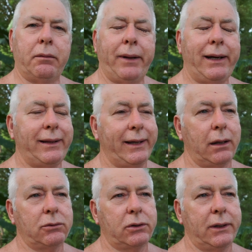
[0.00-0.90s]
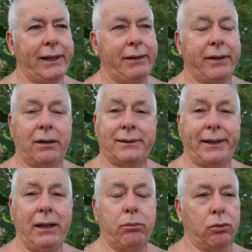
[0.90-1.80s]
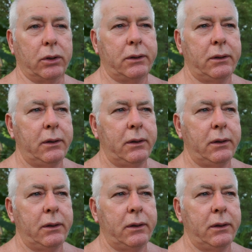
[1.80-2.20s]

the main thing I was going to leave there is the keyboard,